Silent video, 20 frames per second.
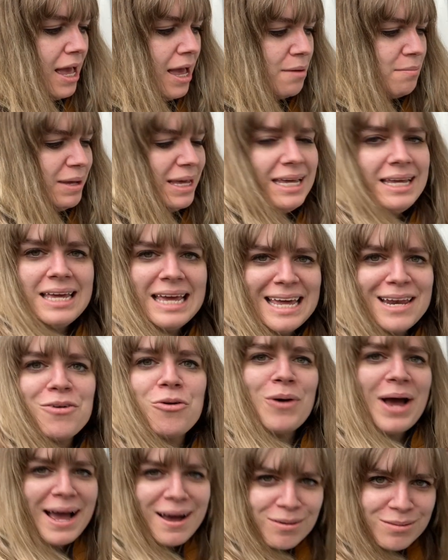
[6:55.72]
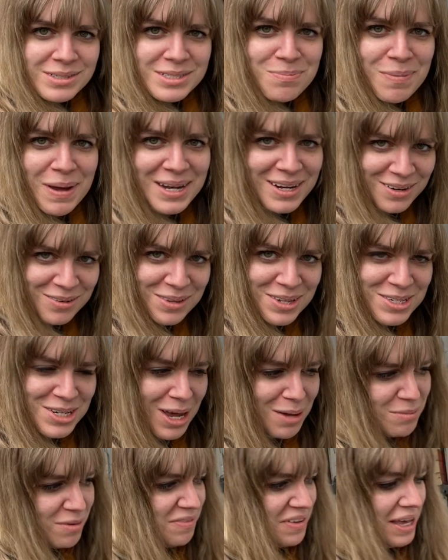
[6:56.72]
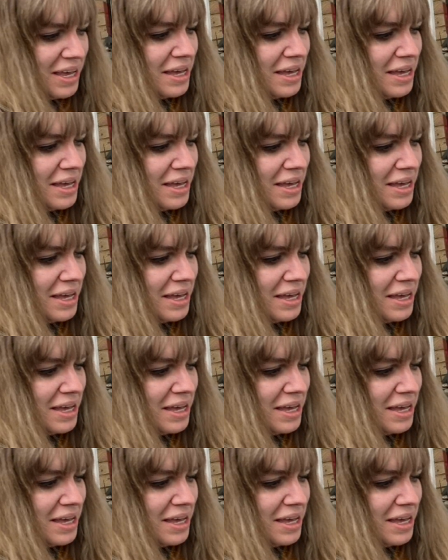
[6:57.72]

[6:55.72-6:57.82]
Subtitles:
heat in or out, depending on the time of year.